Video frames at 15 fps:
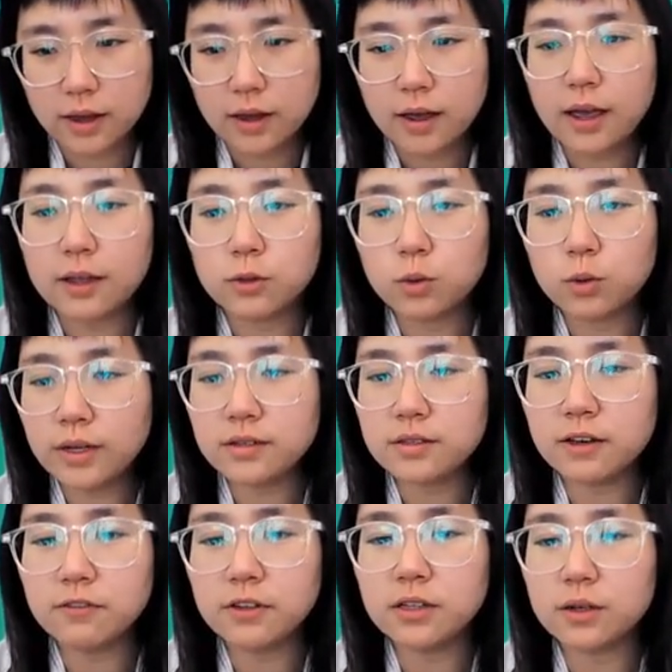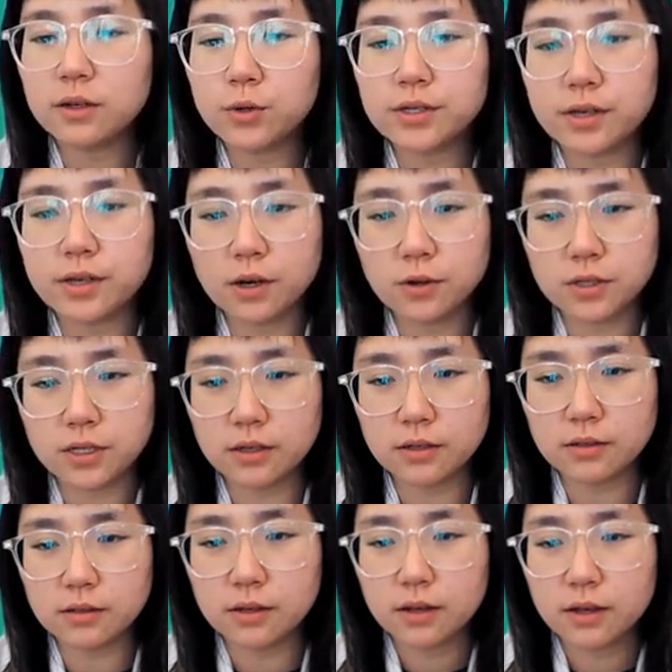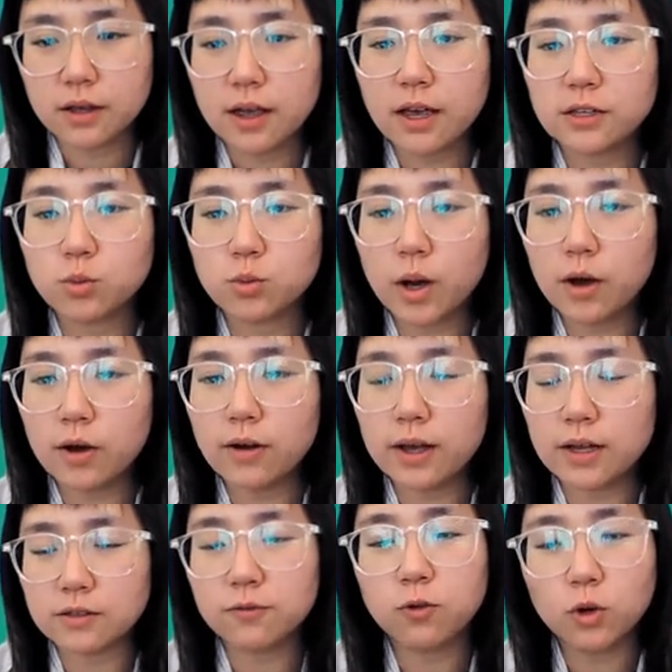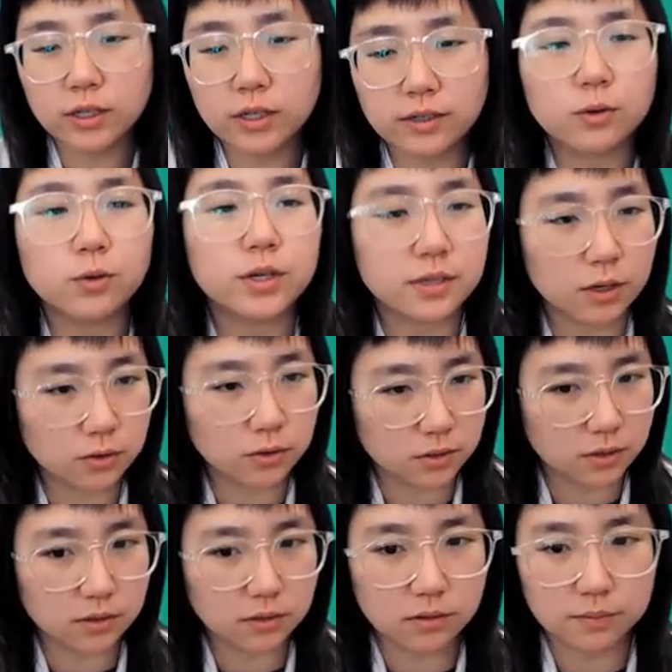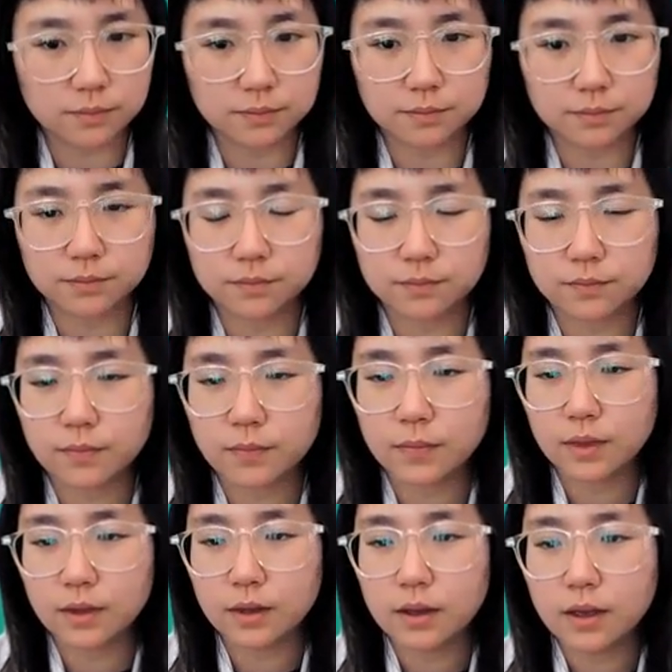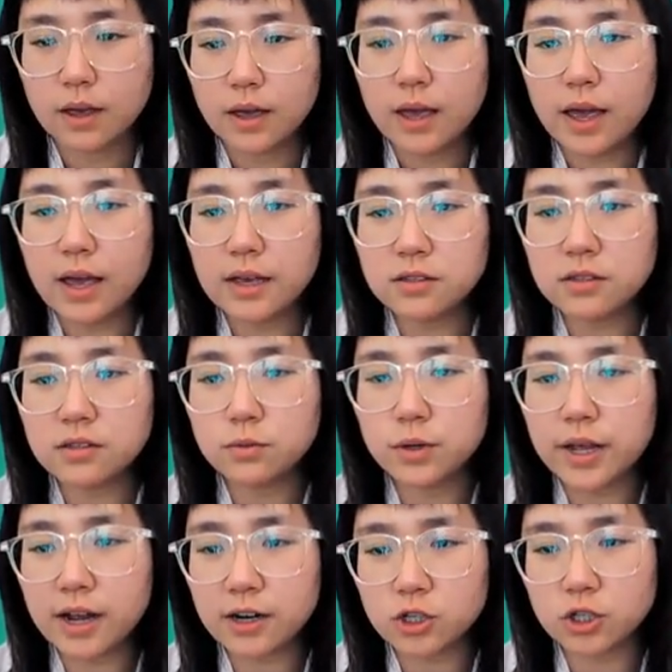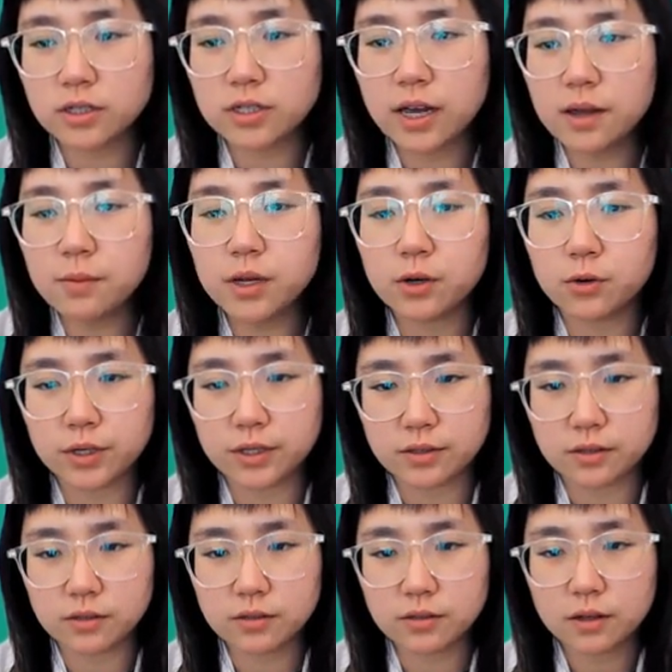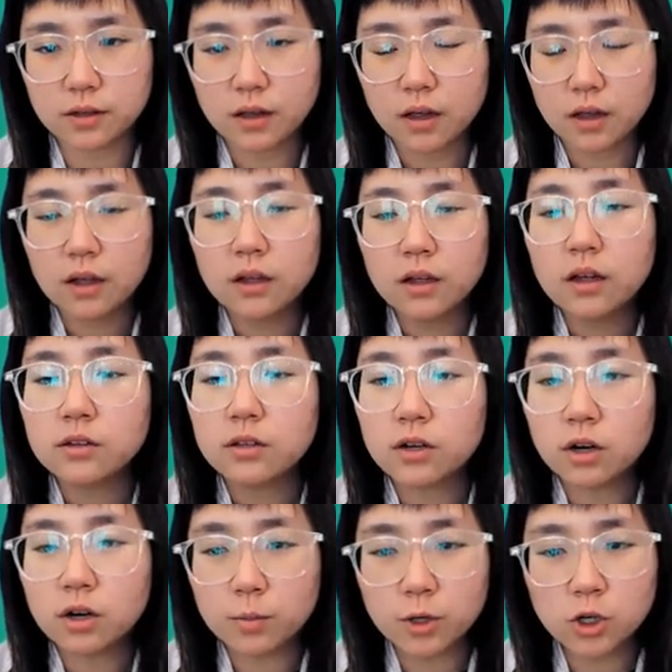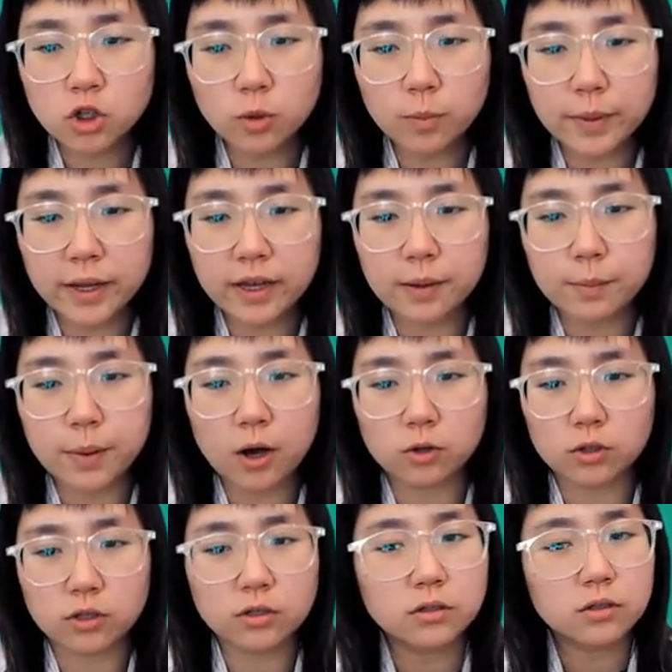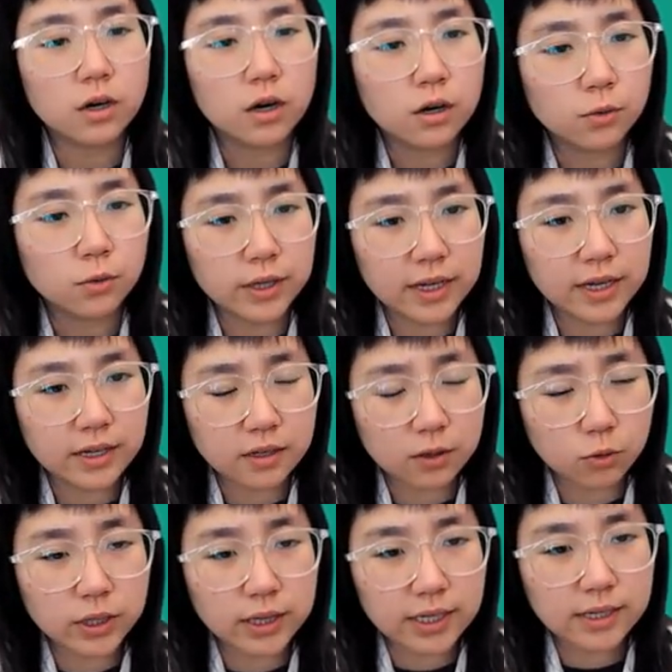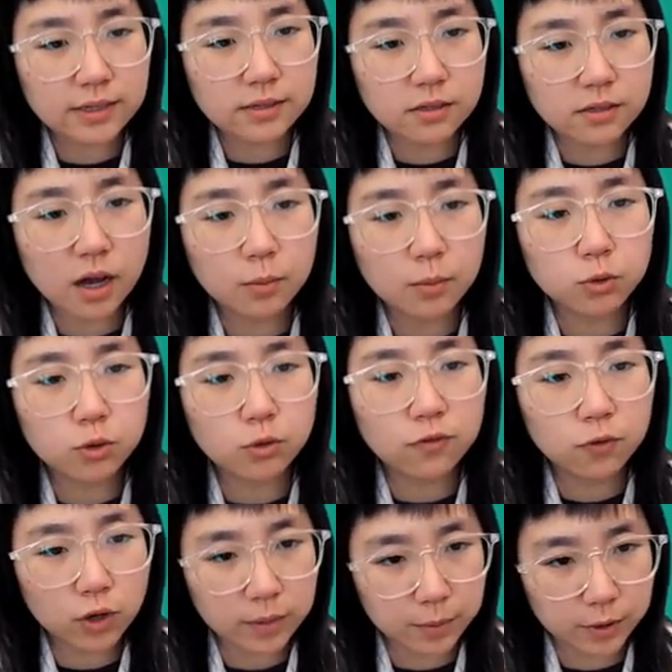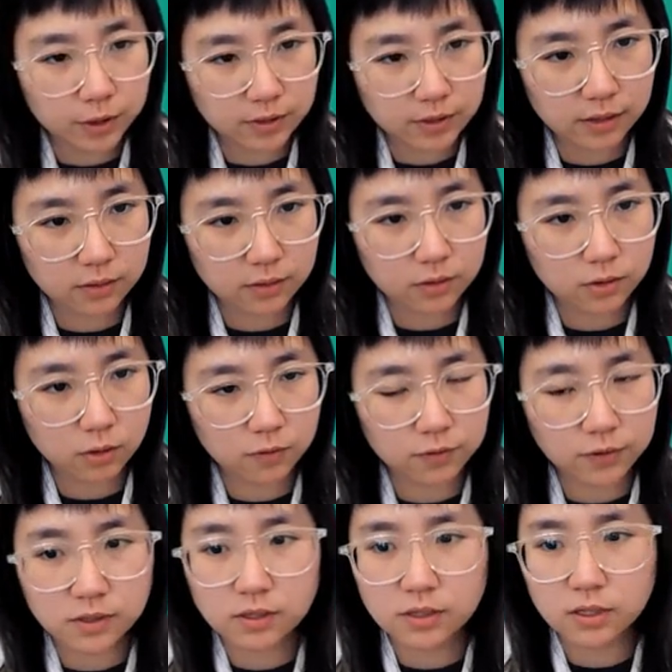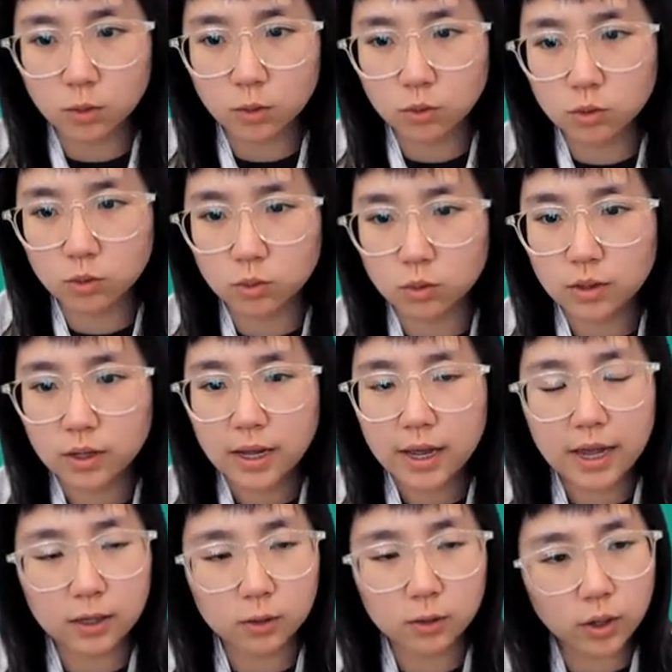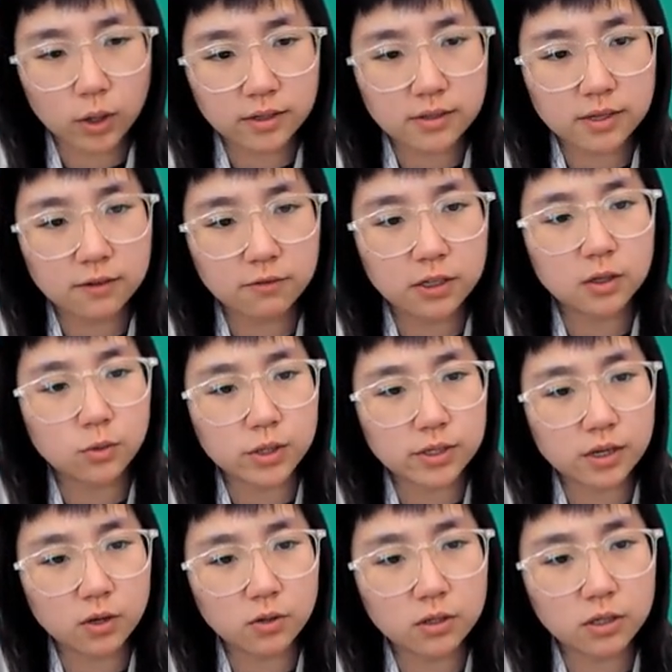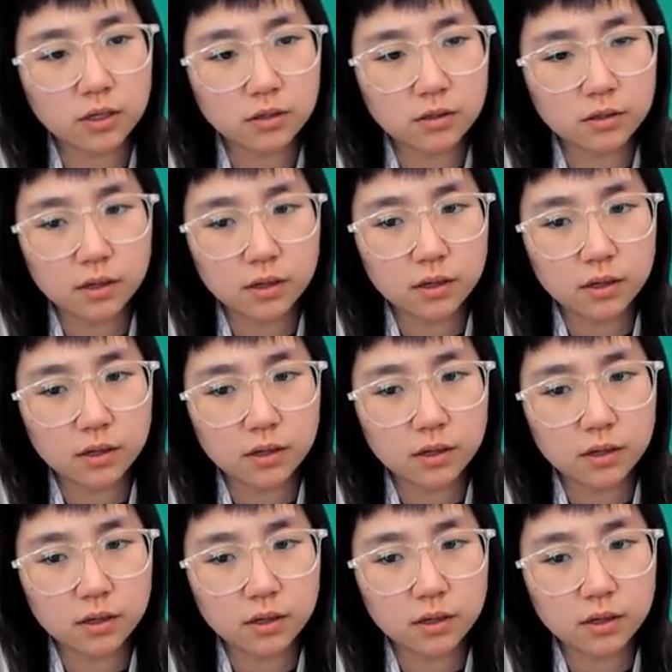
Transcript: at 27 degrees Celsius as well as 40 degrees Celsius. As the reaction time increases, the commercial baking powder releases up to 40% of its CO2 at 27 degrees Celsius